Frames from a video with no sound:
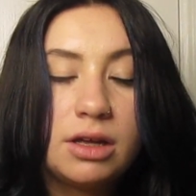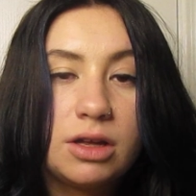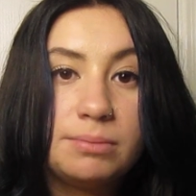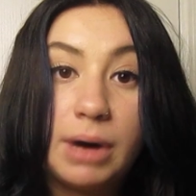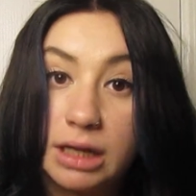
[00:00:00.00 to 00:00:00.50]

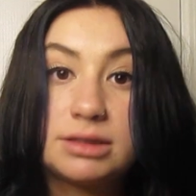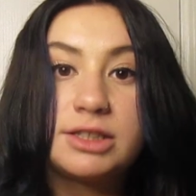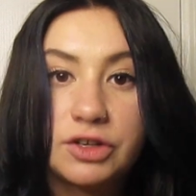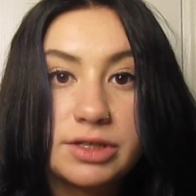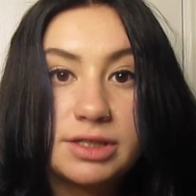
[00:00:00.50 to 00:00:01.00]

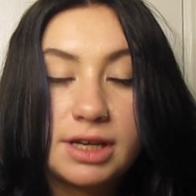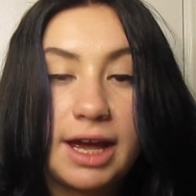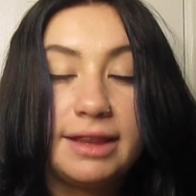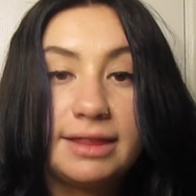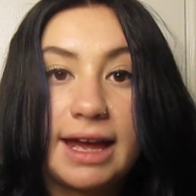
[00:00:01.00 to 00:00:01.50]
monsters
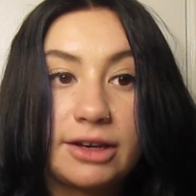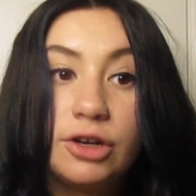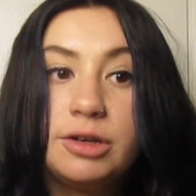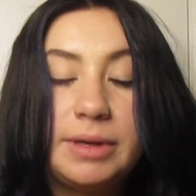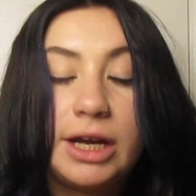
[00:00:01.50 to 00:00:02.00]
and that
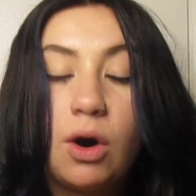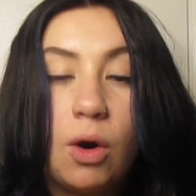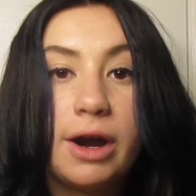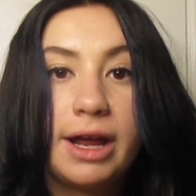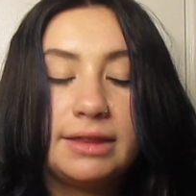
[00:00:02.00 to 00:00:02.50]
could be
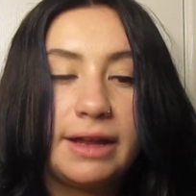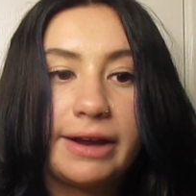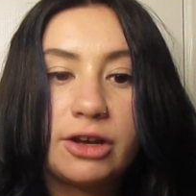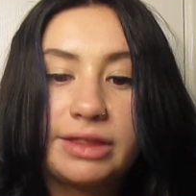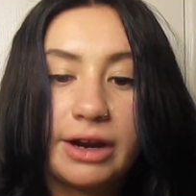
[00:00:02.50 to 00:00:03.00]
caught and
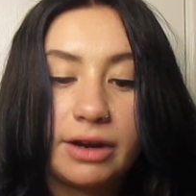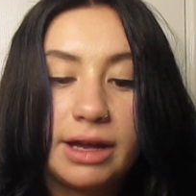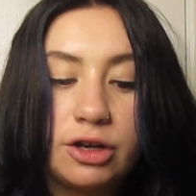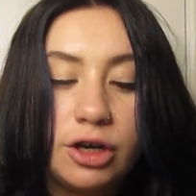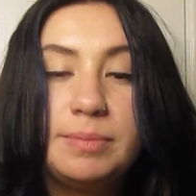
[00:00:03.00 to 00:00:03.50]
they there
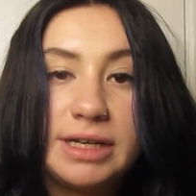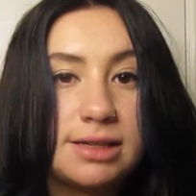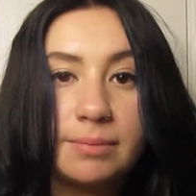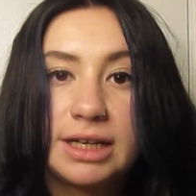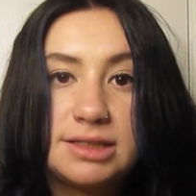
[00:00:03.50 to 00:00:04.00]
could be
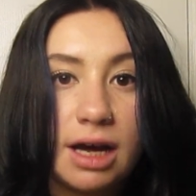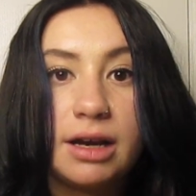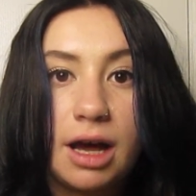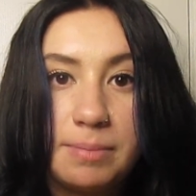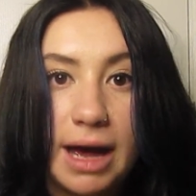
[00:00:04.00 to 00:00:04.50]
something
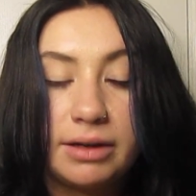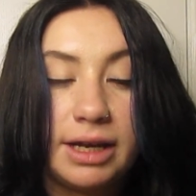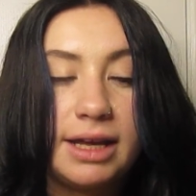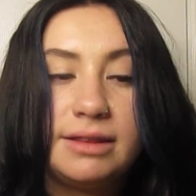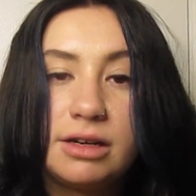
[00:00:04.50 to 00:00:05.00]
done about
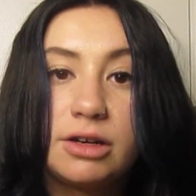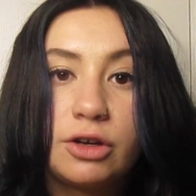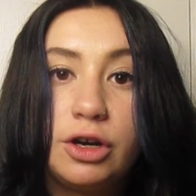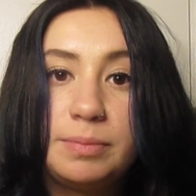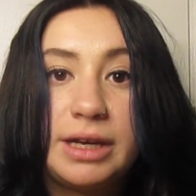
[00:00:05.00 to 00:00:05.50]
it and there
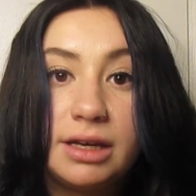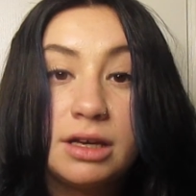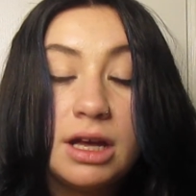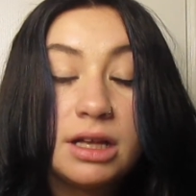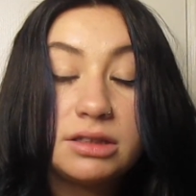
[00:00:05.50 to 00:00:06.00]
could be
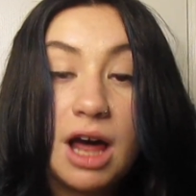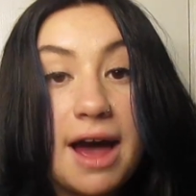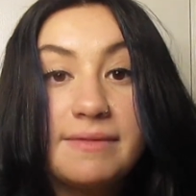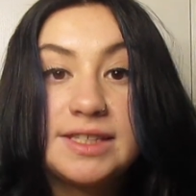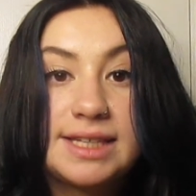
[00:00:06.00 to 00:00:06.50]

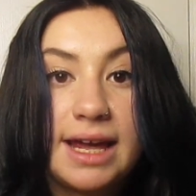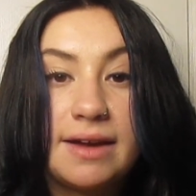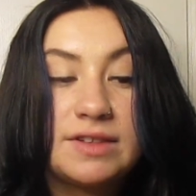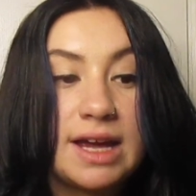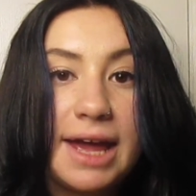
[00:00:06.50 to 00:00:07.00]
lives
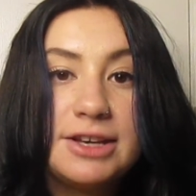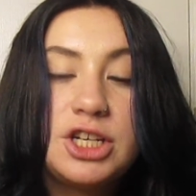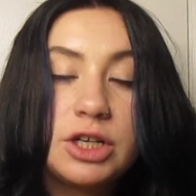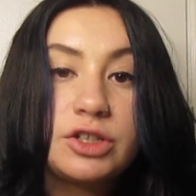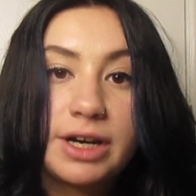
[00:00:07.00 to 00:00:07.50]
saved and
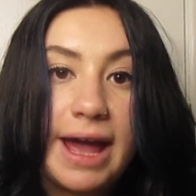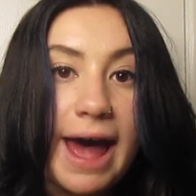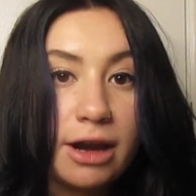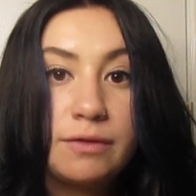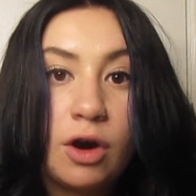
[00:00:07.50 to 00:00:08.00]
children
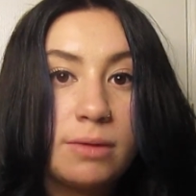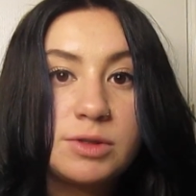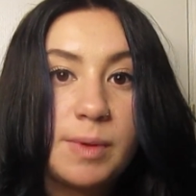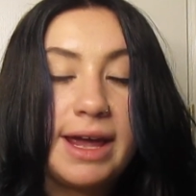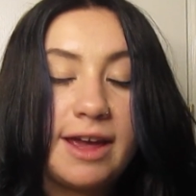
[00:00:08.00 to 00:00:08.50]
out of
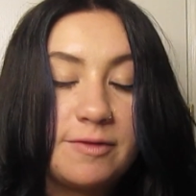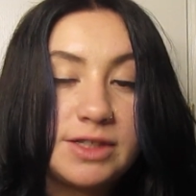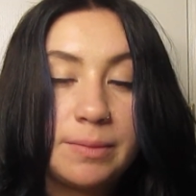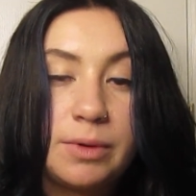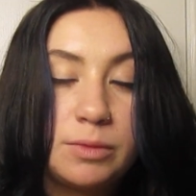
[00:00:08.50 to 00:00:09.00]
harm's way if
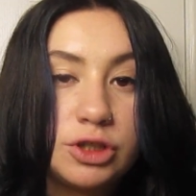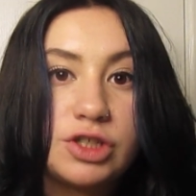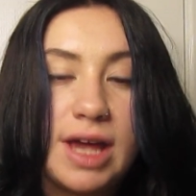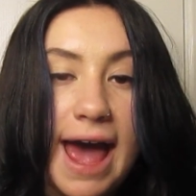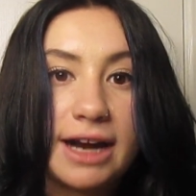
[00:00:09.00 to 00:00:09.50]
someone would
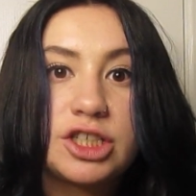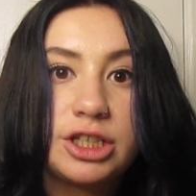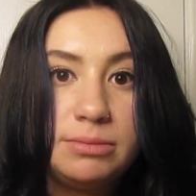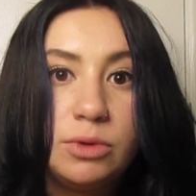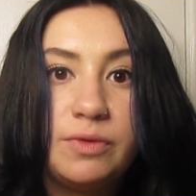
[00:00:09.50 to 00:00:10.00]
just
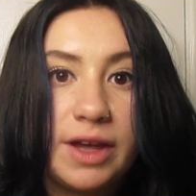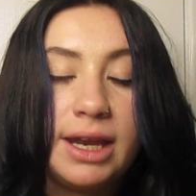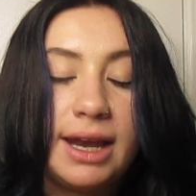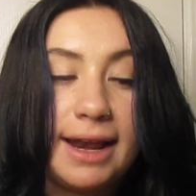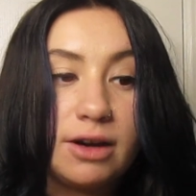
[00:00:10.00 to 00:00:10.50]
actually move
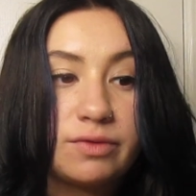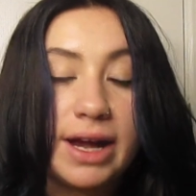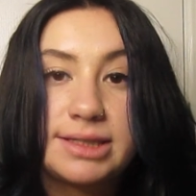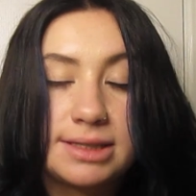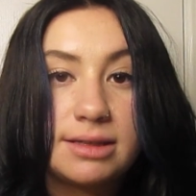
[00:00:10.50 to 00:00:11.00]
in and
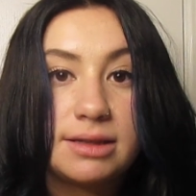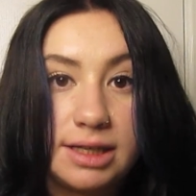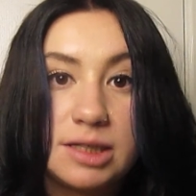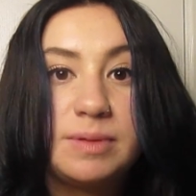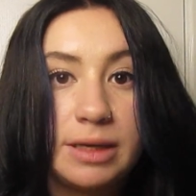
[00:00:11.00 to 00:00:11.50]
arrest
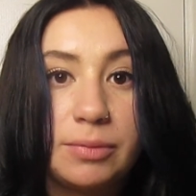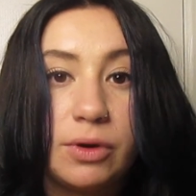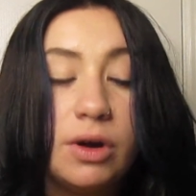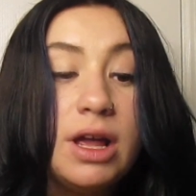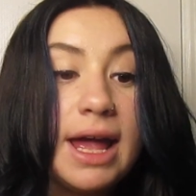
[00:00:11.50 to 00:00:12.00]
these
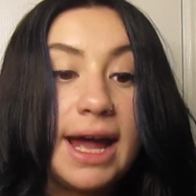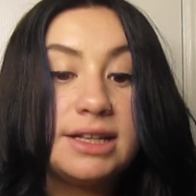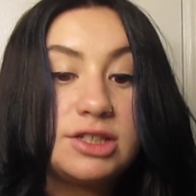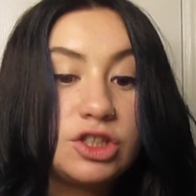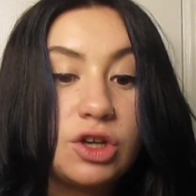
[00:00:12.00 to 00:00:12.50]
people
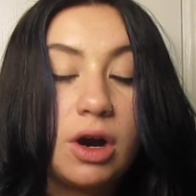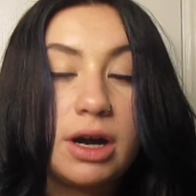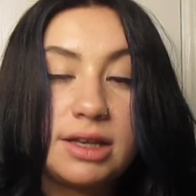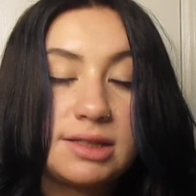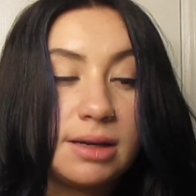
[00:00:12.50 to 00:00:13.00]
and
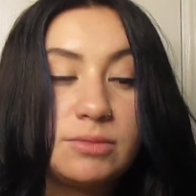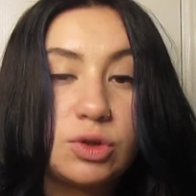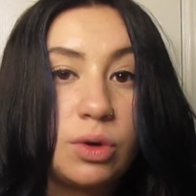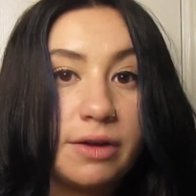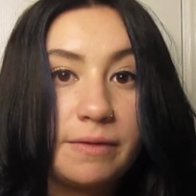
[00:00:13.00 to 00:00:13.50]
start some
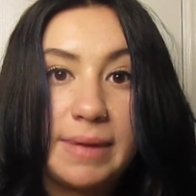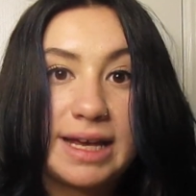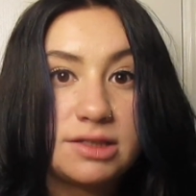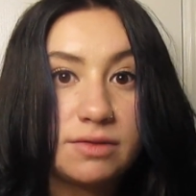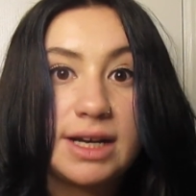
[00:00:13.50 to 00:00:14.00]
sort of
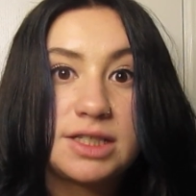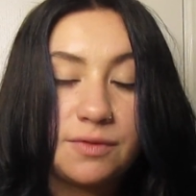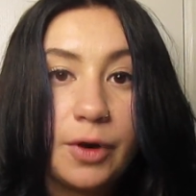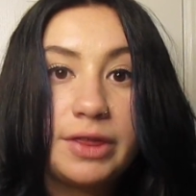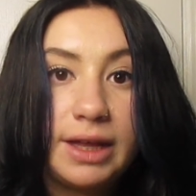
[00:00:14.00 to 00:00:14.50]
mass arrest
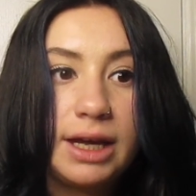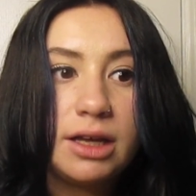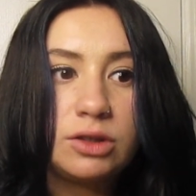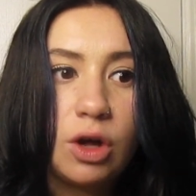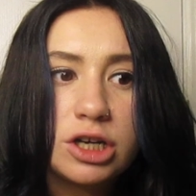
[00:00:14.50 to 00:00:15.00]
for
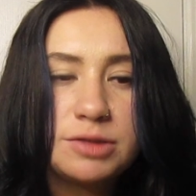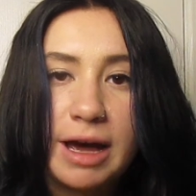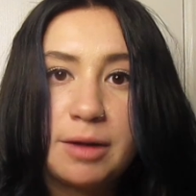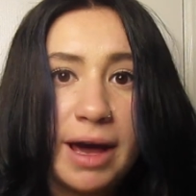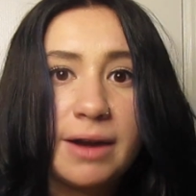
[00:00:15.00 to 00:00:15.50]
the large
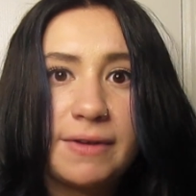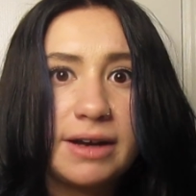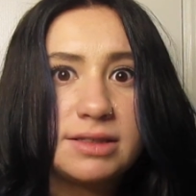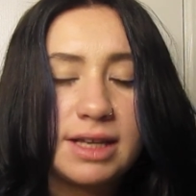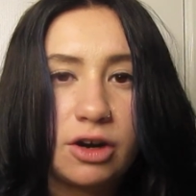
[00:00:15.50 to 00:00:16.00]
amount of
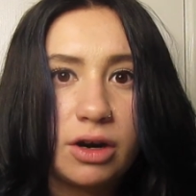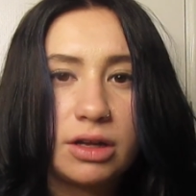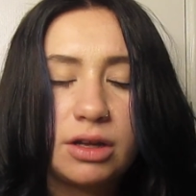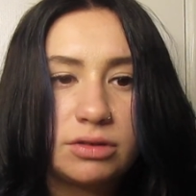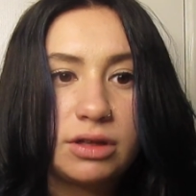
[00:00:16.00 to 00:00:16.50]
pedophiles that
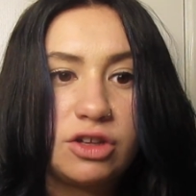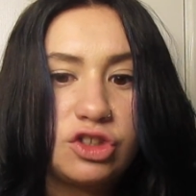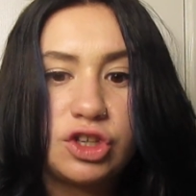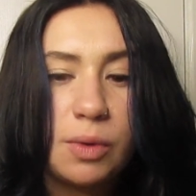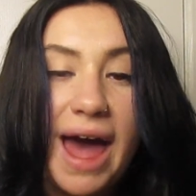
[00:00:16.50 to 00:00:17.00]
are
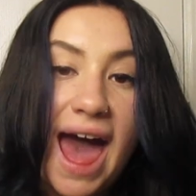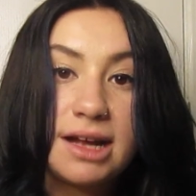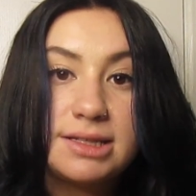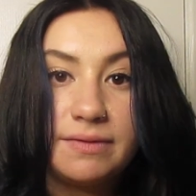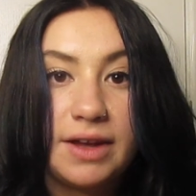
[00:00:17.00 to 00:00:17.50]
so
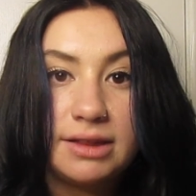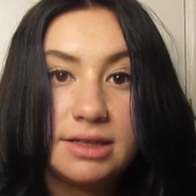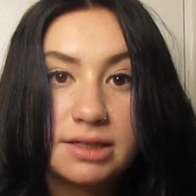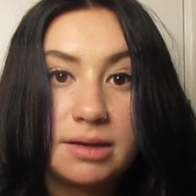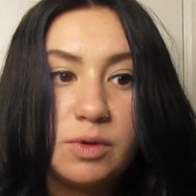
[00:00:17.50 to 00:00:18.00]
active in
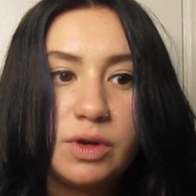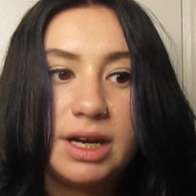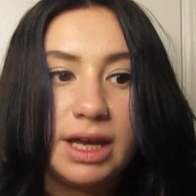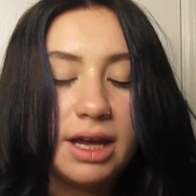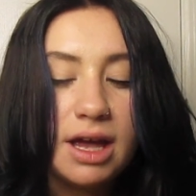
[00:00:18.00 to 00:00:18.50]
this
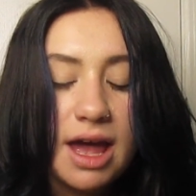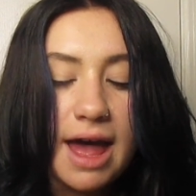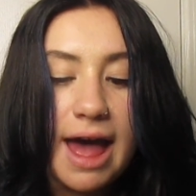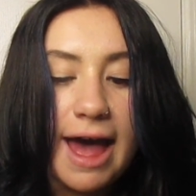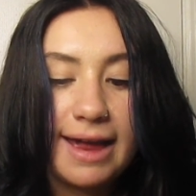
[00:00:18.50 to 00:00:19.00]
community
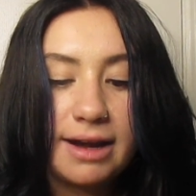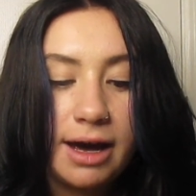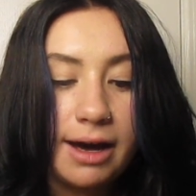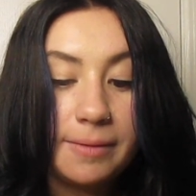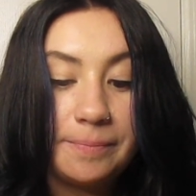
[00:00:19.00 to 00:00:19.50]
and
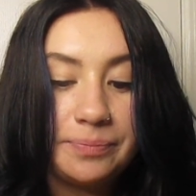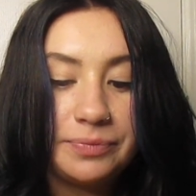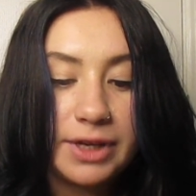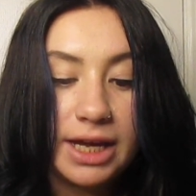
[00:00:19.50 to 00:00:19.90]
um,